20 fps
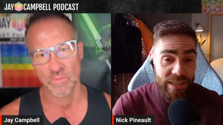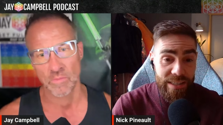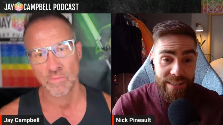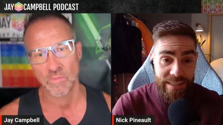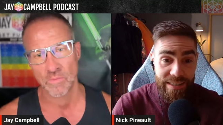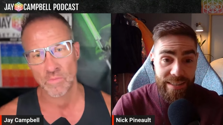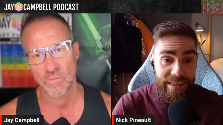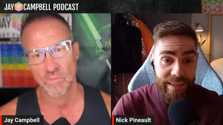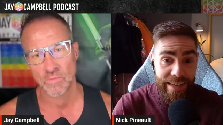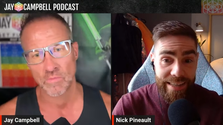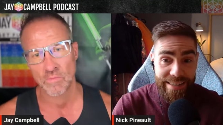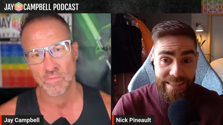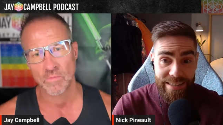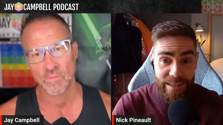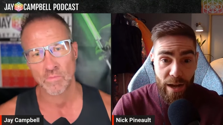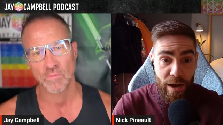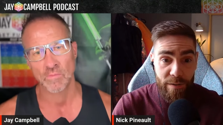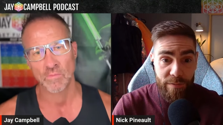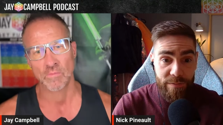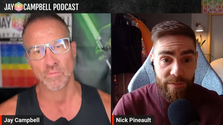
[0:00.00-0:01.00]
Speaker 1: is it's
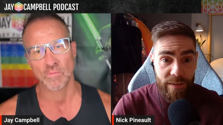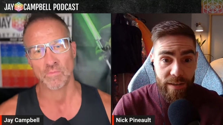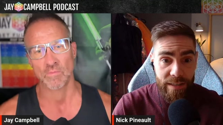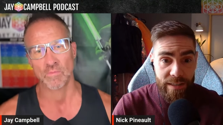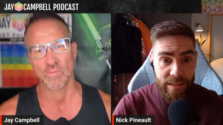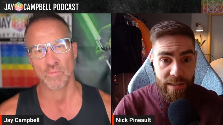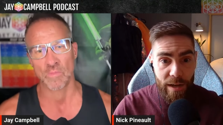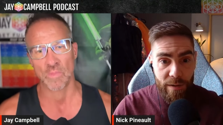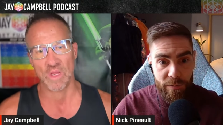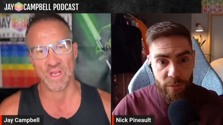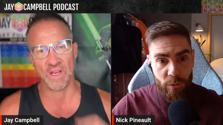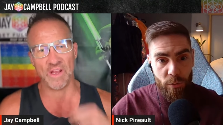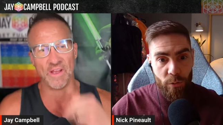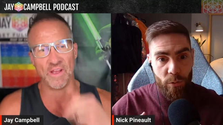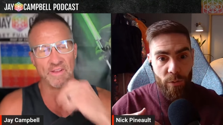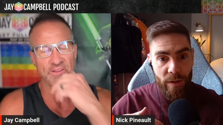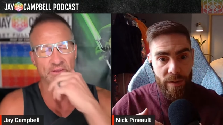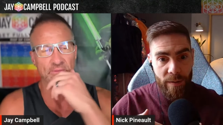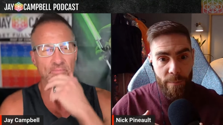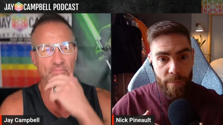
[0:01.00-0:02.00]
tough. It's tough it to
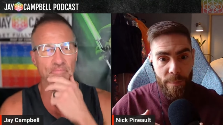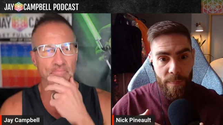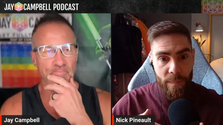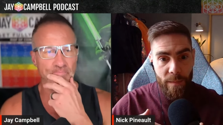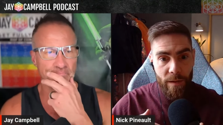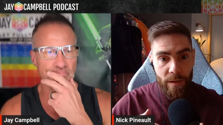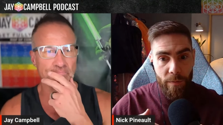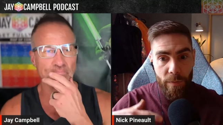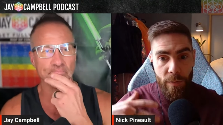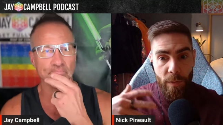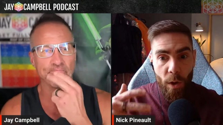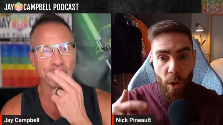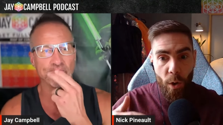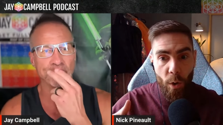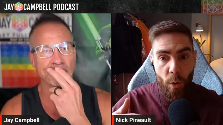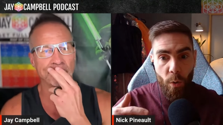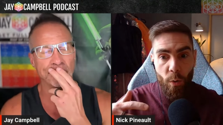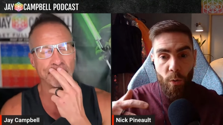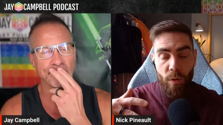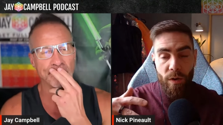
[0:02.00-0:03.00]
is.
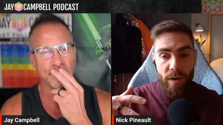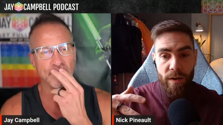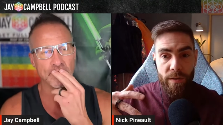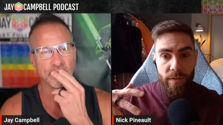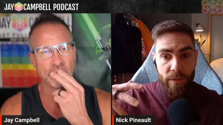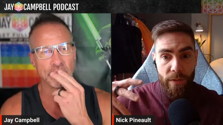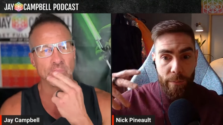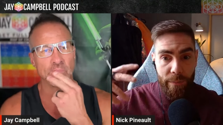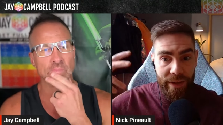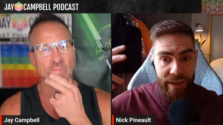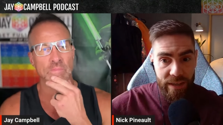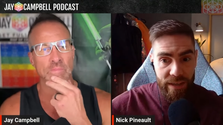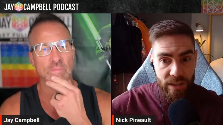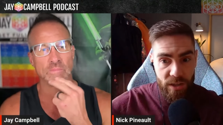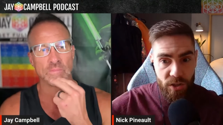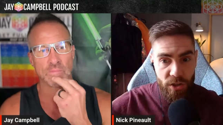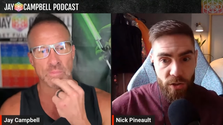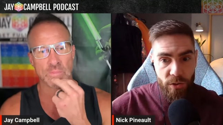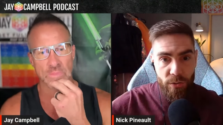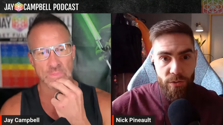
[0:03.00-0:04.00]
know the big
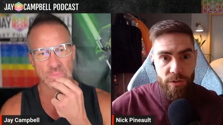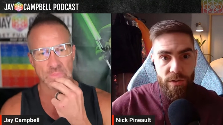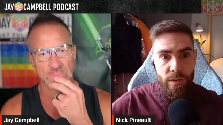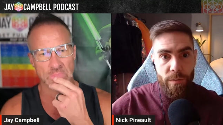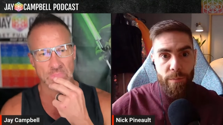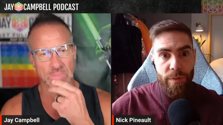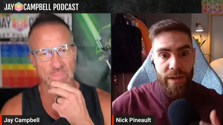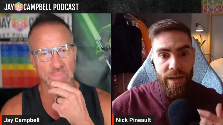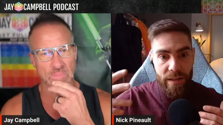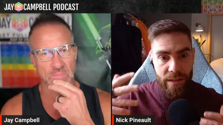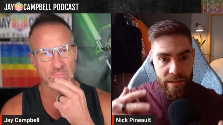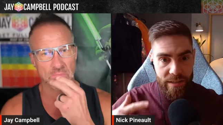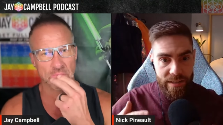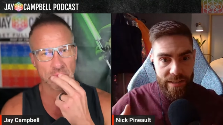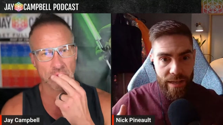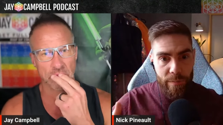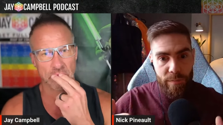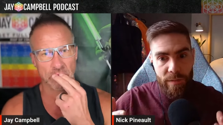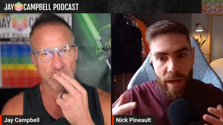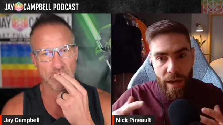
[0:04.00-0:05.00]
issues, but at the
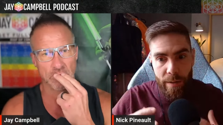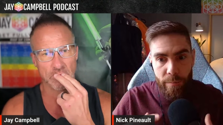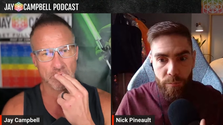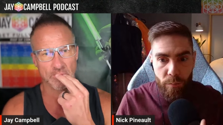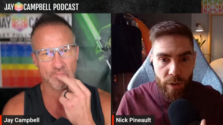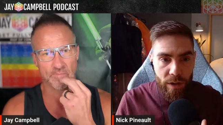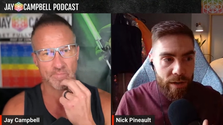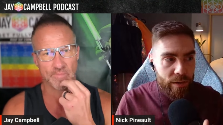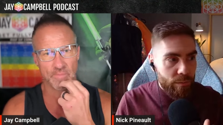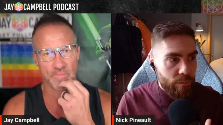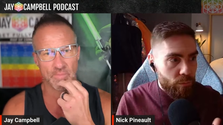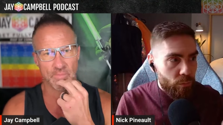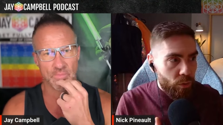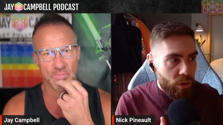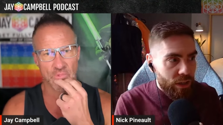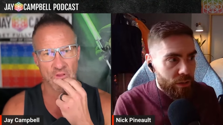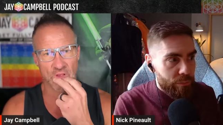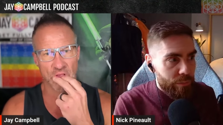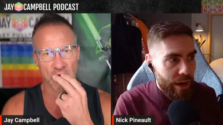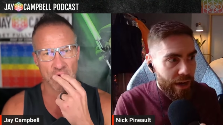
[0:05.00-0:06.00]
same time, bring
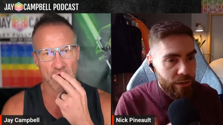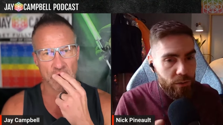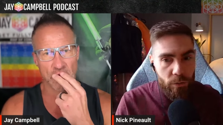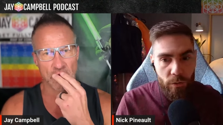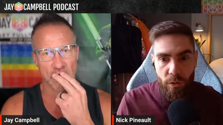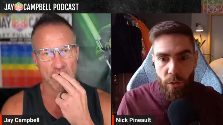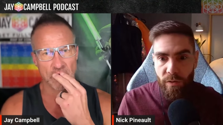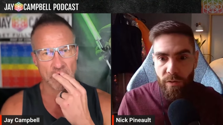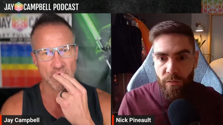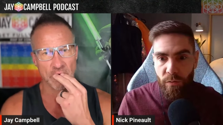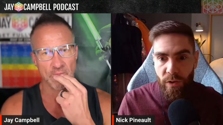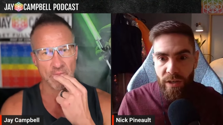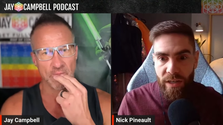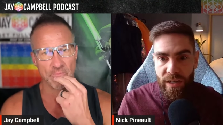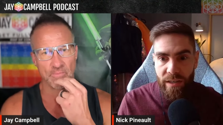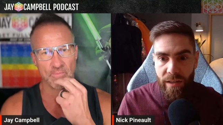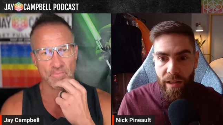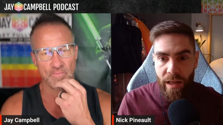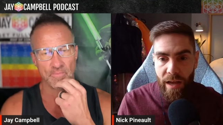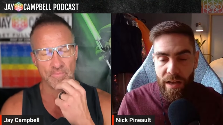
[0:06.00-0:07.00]
bring it back to your
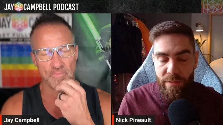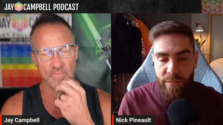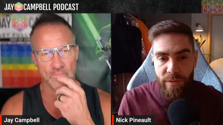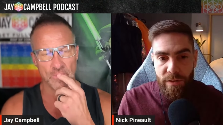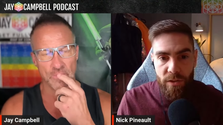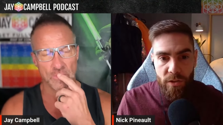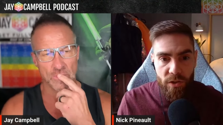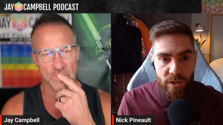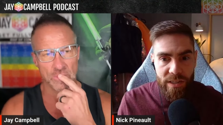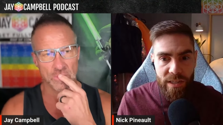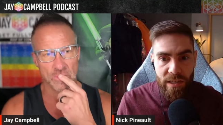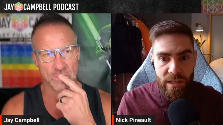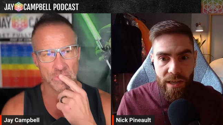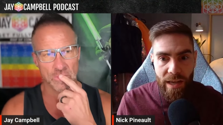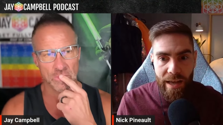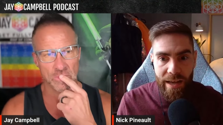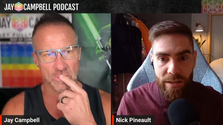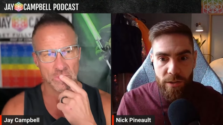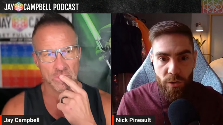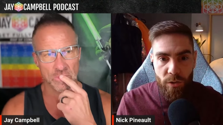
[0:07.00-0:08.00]
everyday life and just eh,
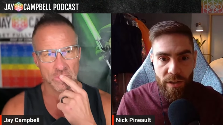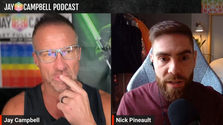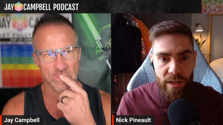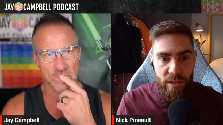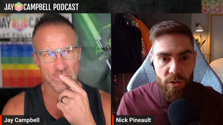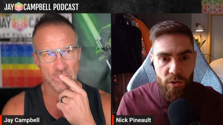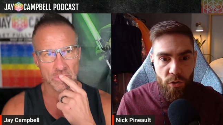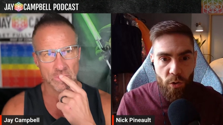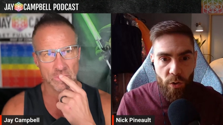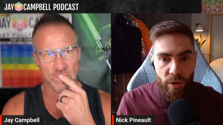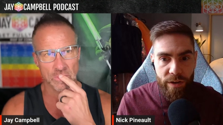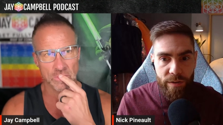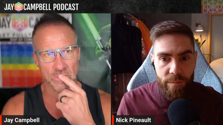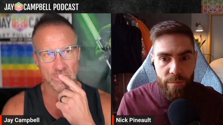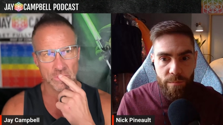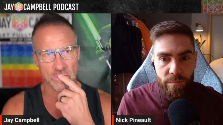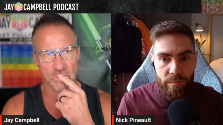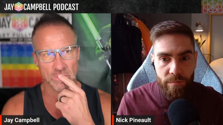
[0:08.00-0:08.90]
actually enjoy,